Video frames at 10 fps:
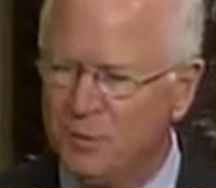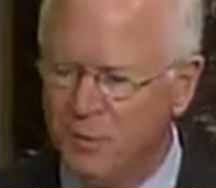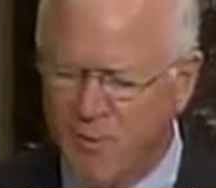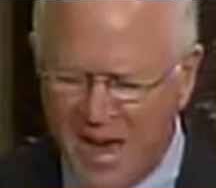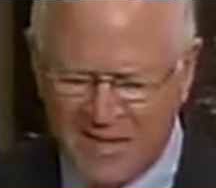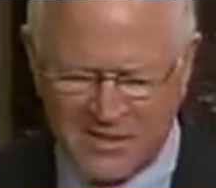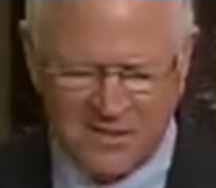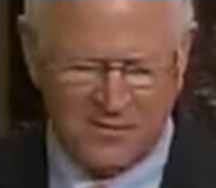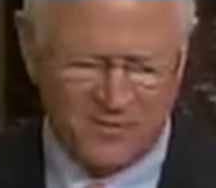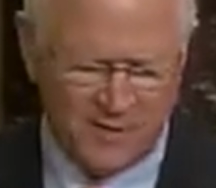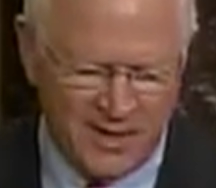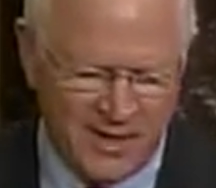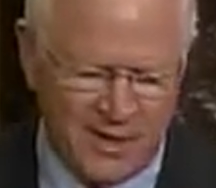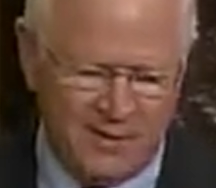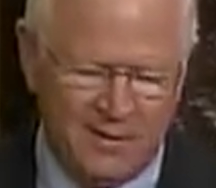massive
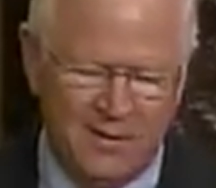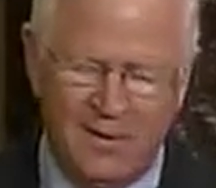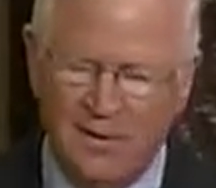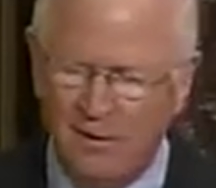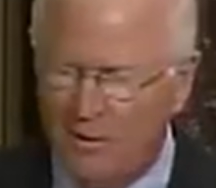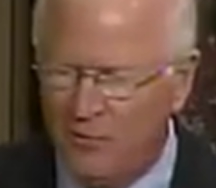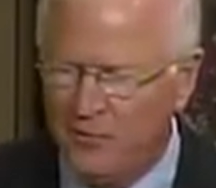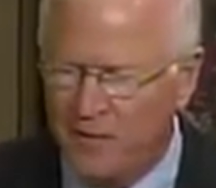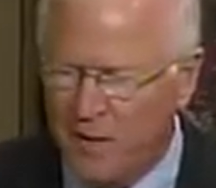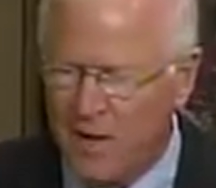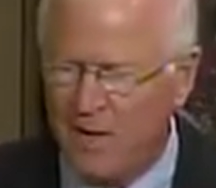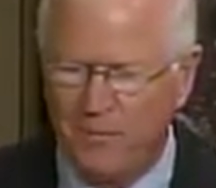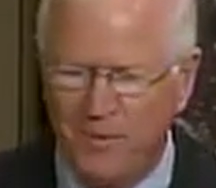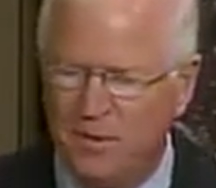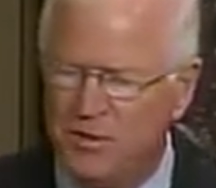debt on
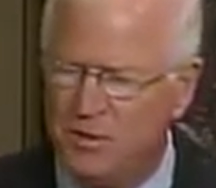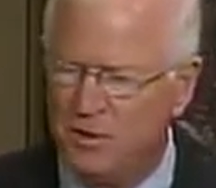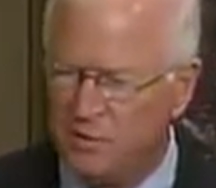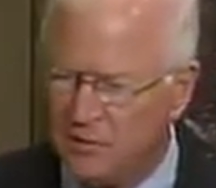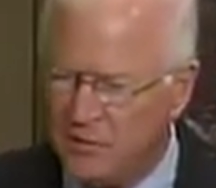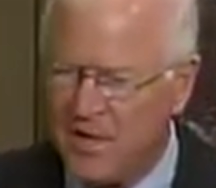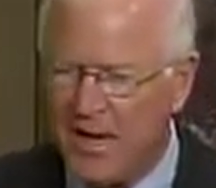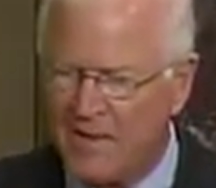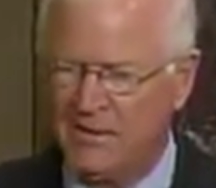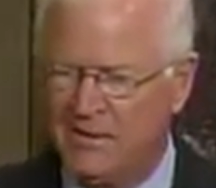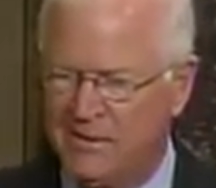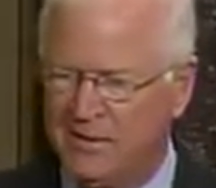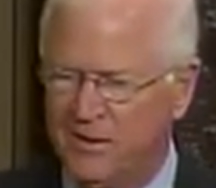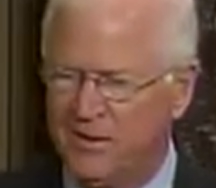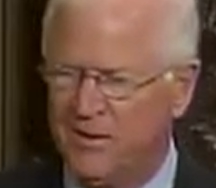top, and these huge taxes
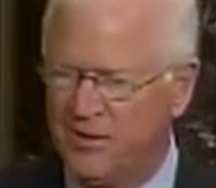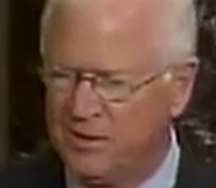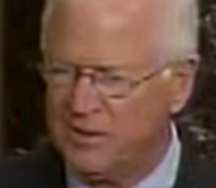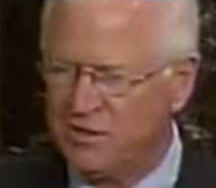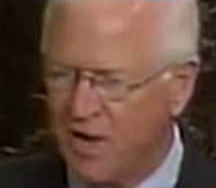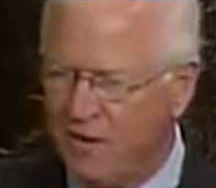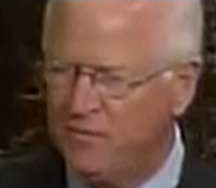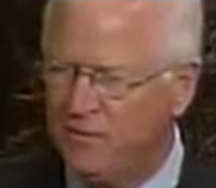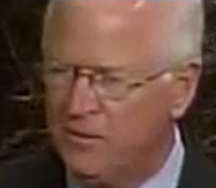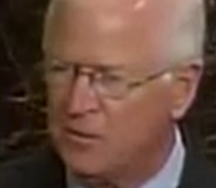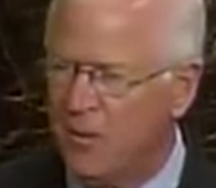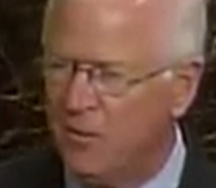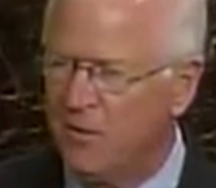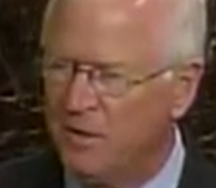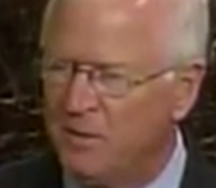that are going to stifle the
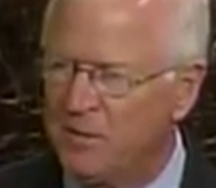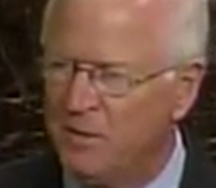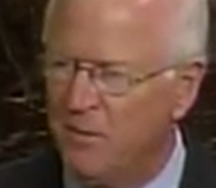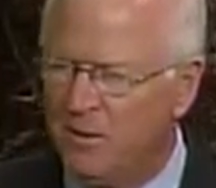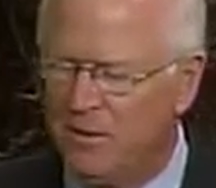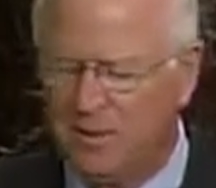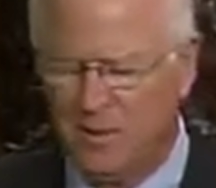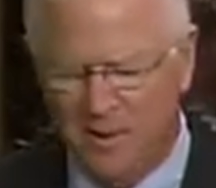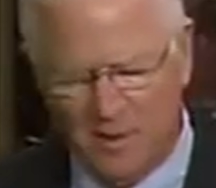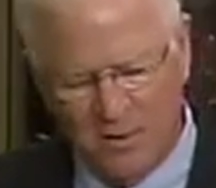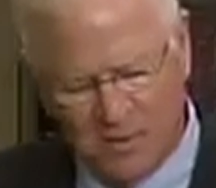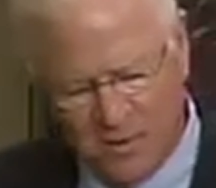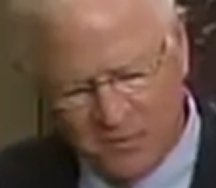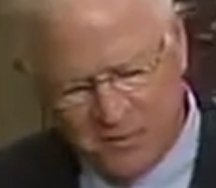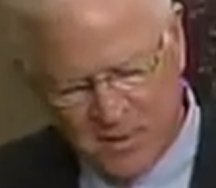small business community
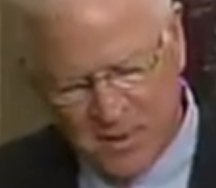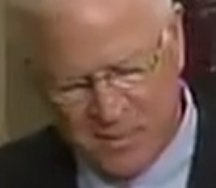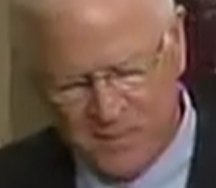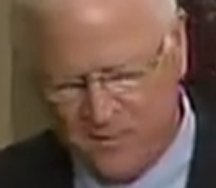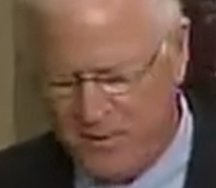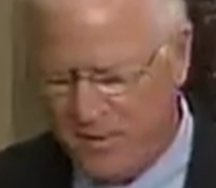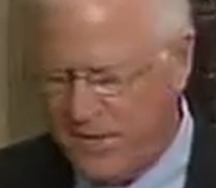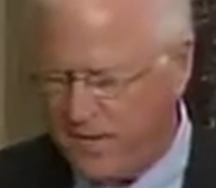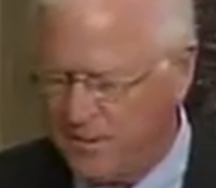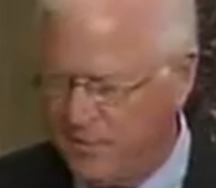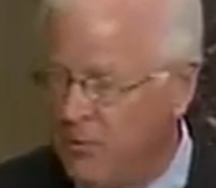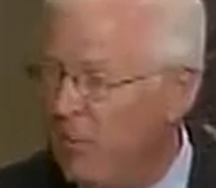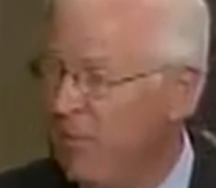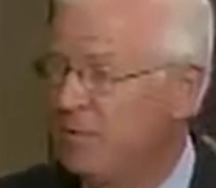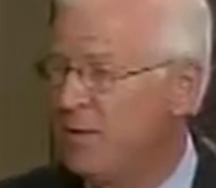on top of the debt that
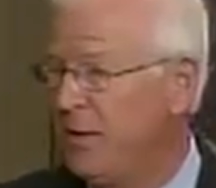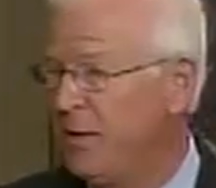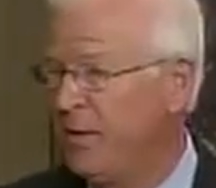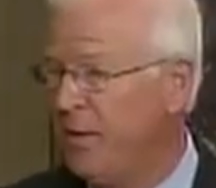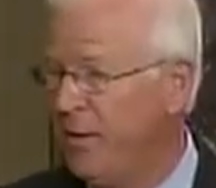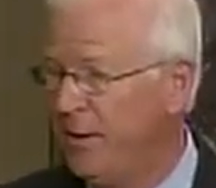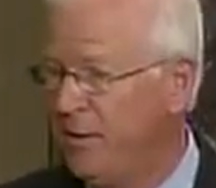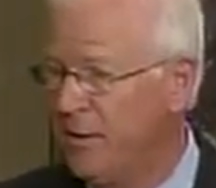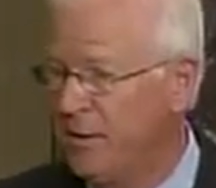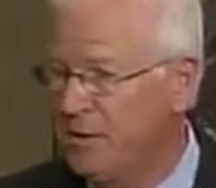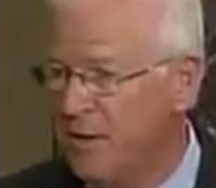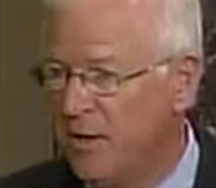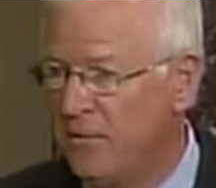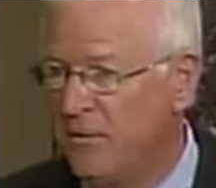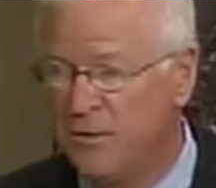we have seen created in this
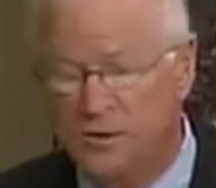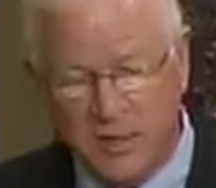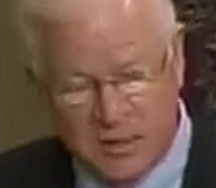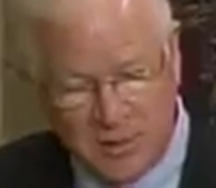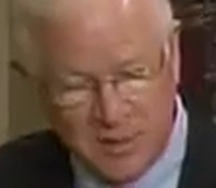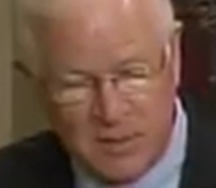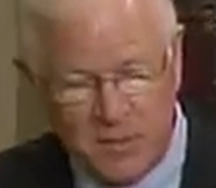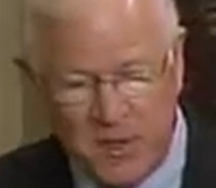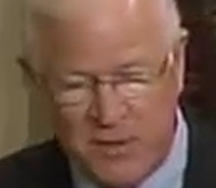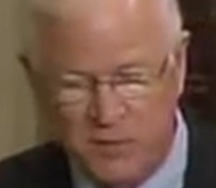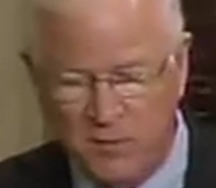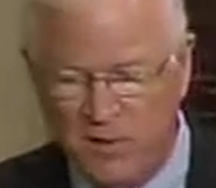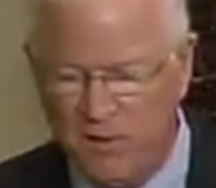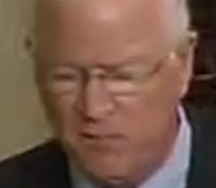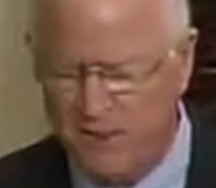country just in the past
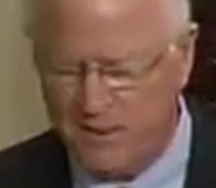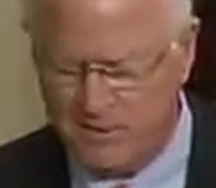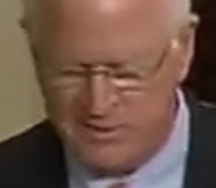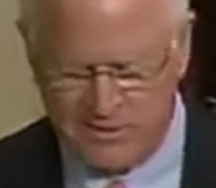12 months.